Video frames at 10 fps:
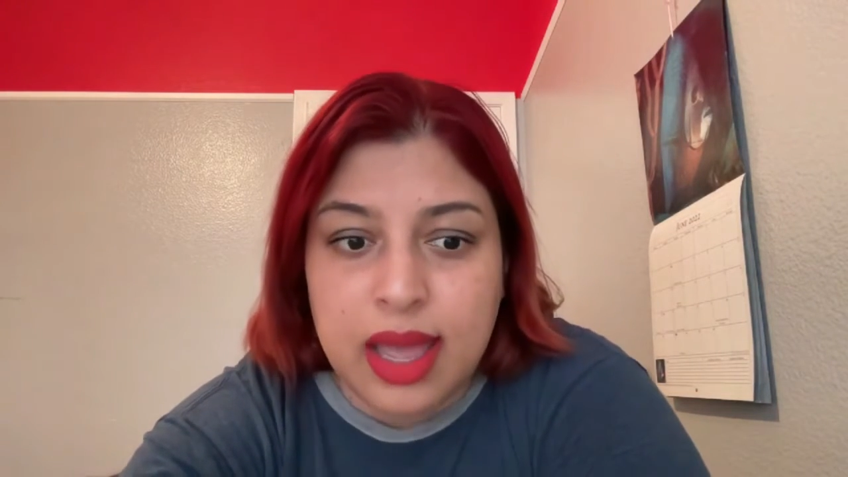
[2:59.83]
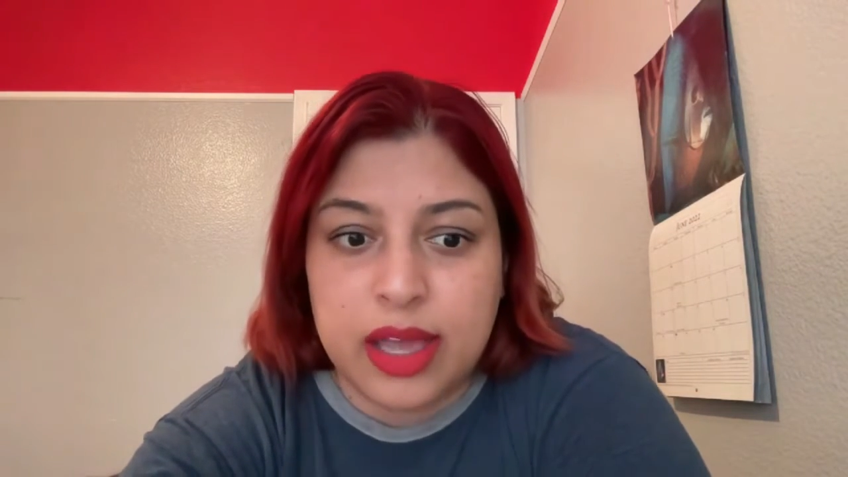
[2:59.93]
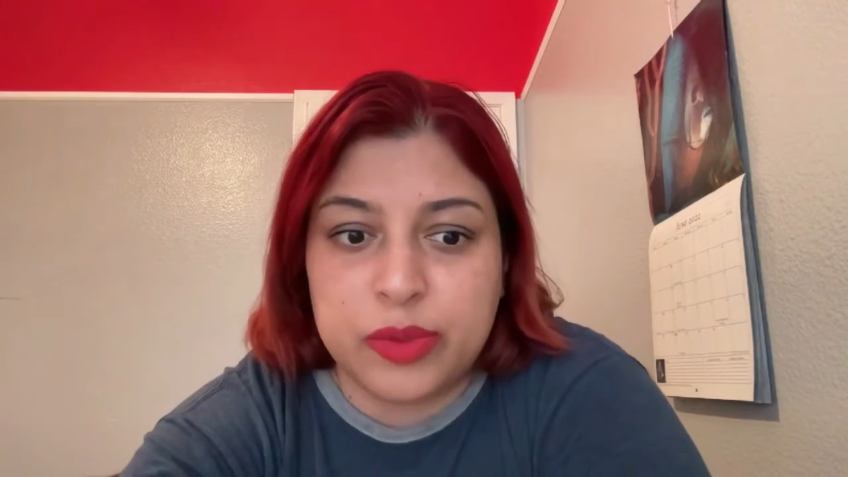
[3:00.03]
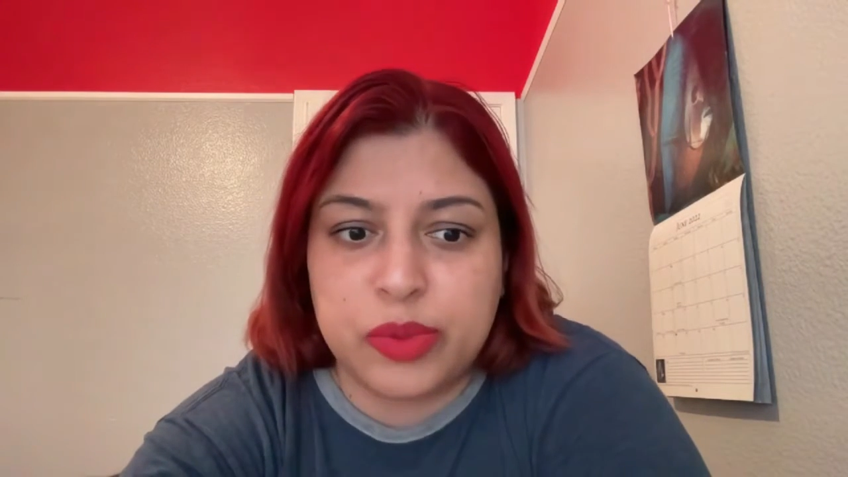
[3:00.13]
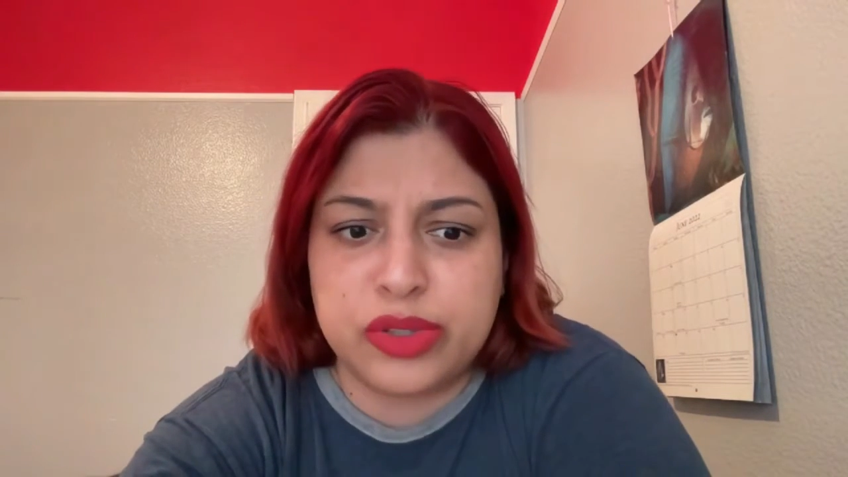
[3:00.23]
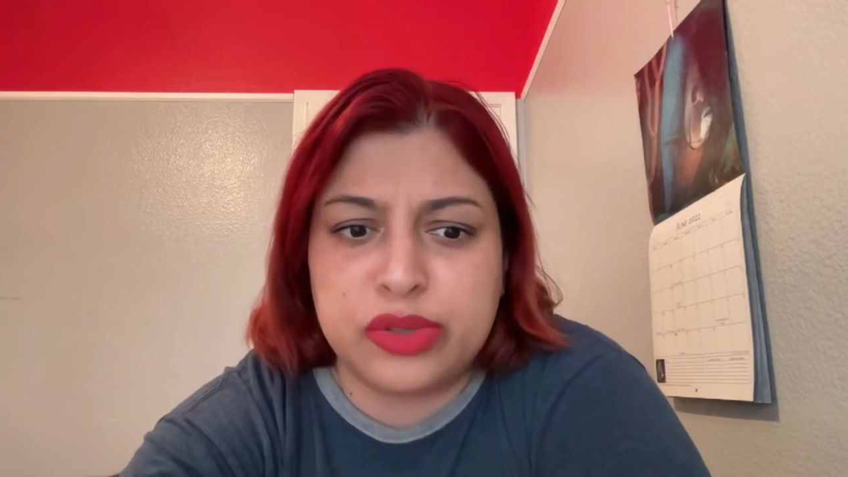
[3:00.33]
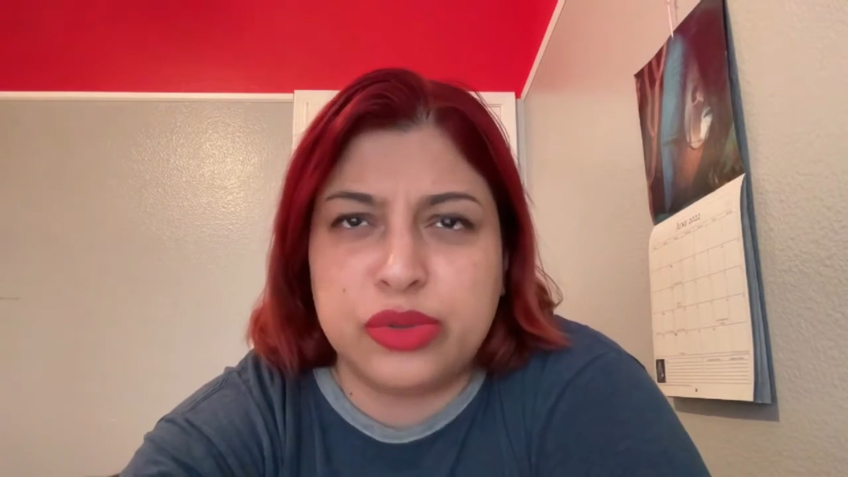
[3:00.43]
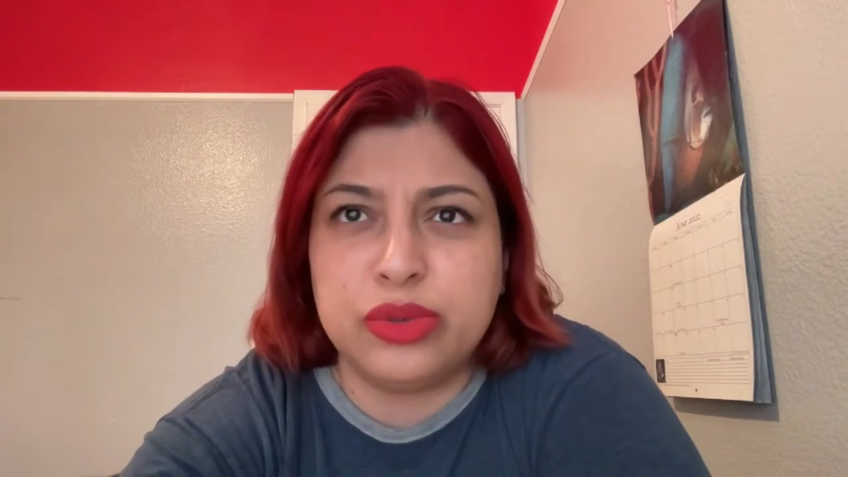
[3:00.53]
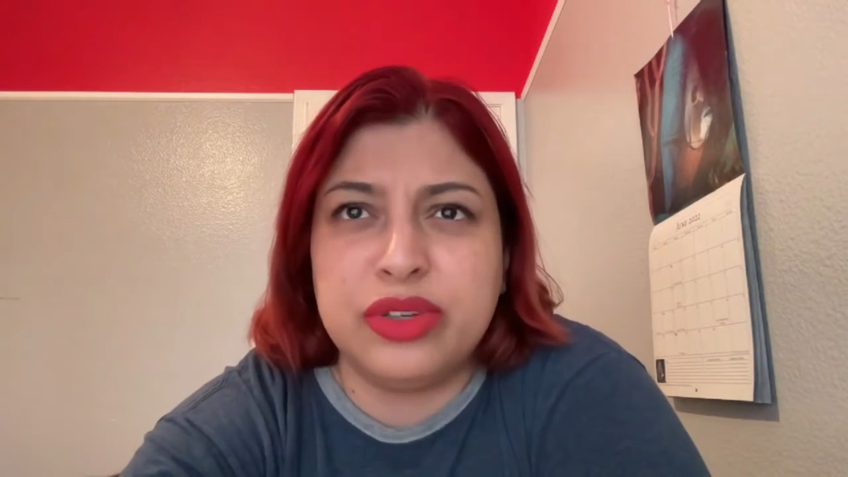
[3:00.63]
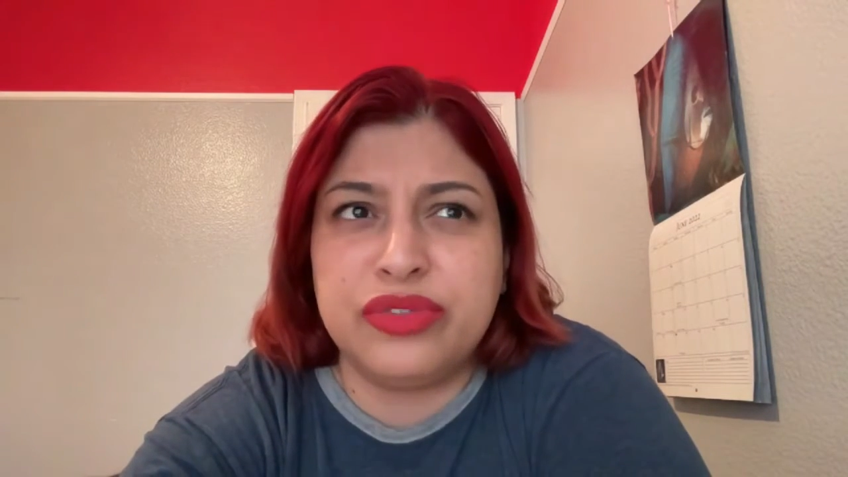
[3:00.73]
It was
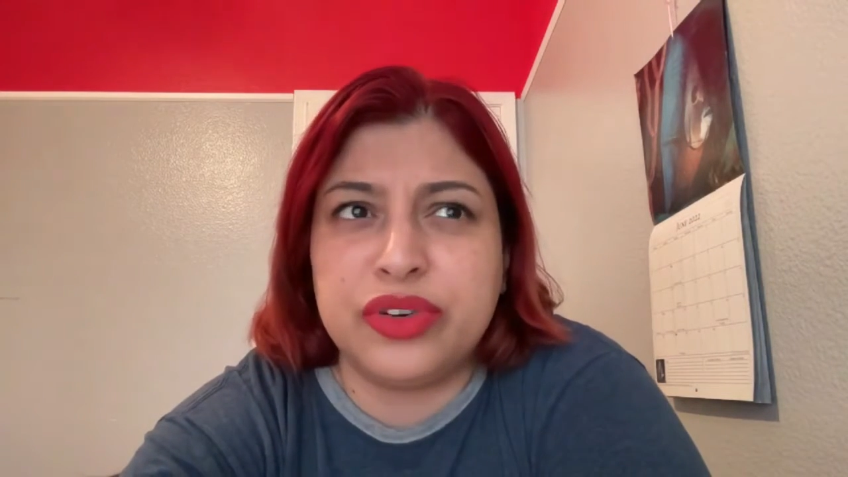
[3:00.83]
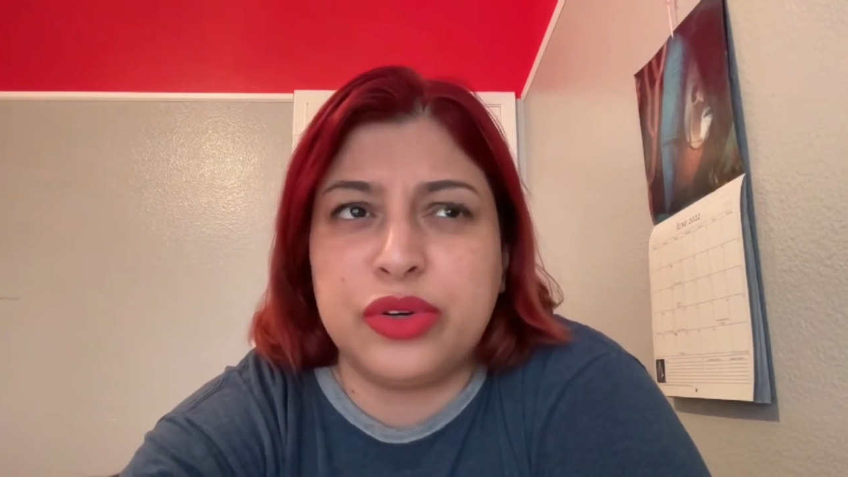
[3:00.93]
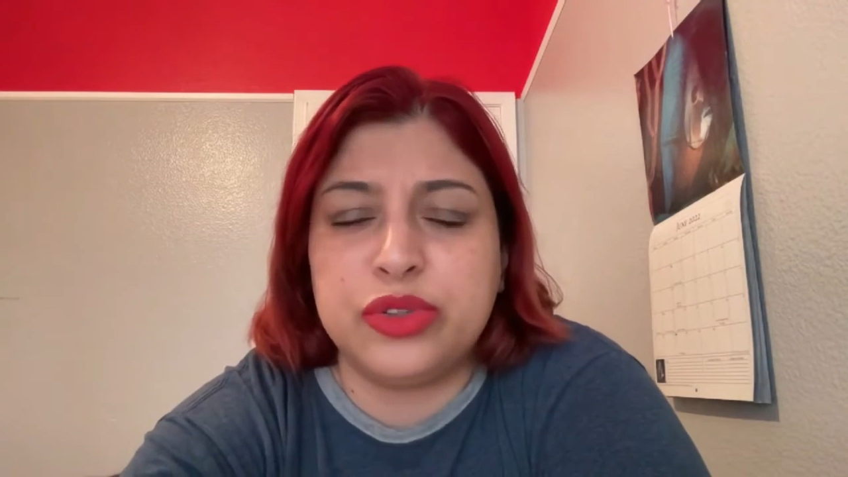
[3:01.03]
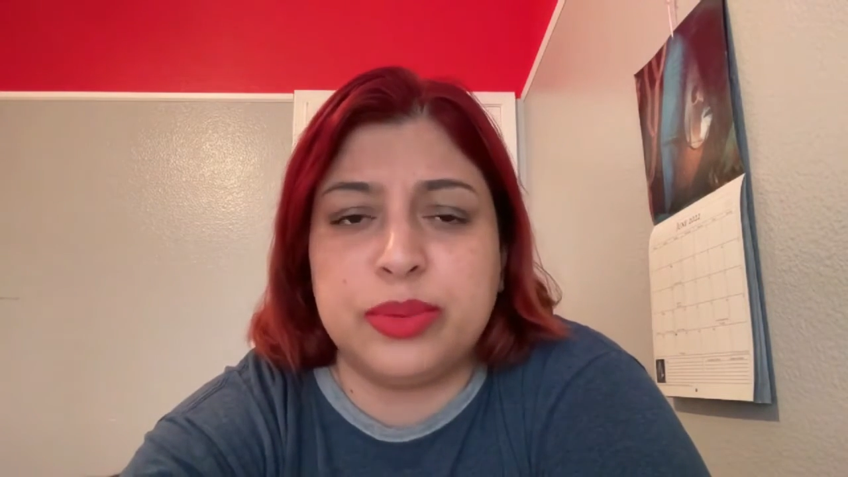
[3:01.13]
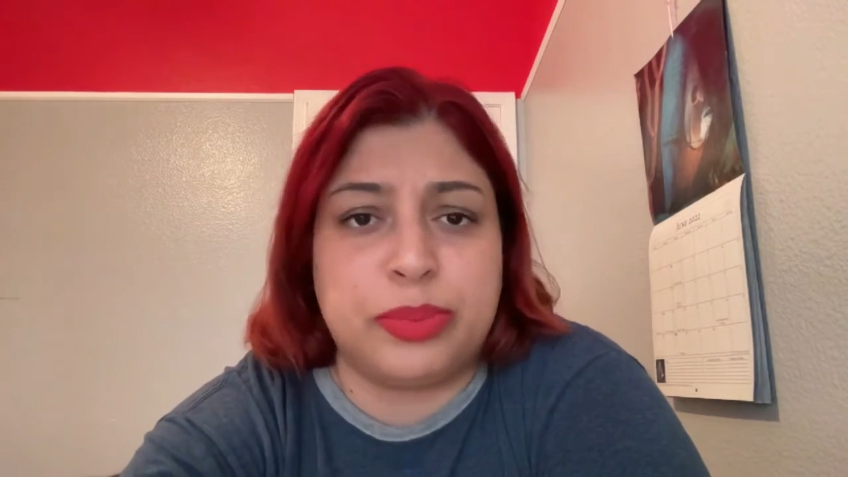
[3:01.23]
so difficult